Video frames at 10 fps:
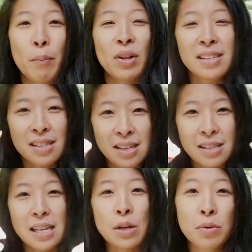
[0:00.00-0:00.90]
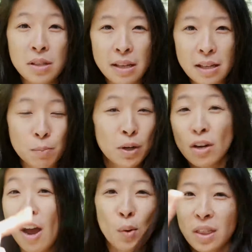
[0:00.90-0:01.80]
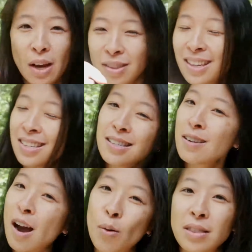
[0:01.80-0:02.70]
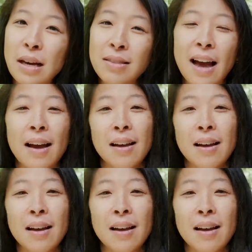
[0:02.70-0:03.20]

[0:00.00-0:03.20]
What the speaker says: plus this equals this, but not without this and not without that.